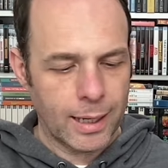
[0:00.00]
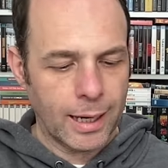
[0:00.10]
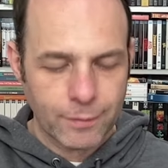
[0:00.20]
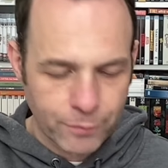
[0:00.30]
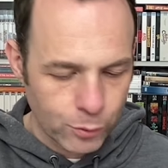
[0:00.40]

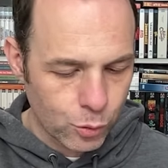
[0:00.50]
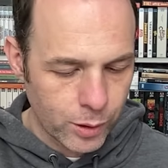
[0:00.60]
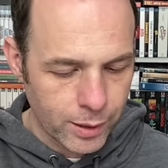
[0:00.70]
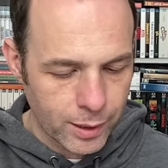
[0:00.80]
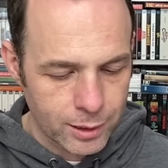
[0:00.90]

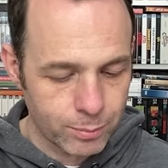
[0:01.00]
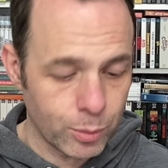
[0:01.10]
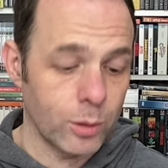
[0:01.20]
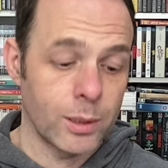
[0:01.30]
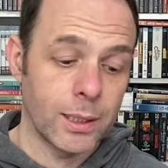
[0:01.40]
infiltrate this
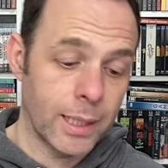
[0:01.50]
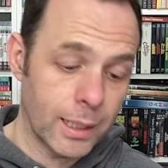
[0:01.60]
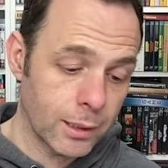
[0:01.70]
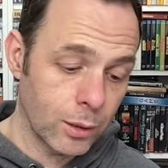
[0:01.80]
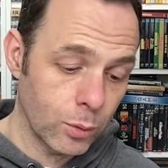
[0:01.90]
body,
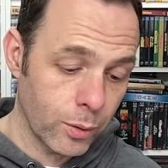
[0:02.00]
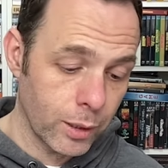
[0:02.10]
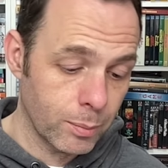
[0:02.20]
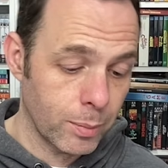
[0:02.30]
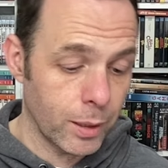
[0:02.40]
get to know
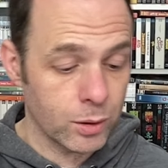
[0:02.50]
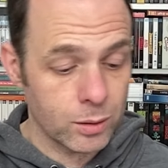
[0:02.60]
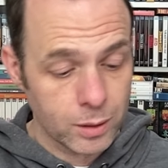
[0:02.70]
this person,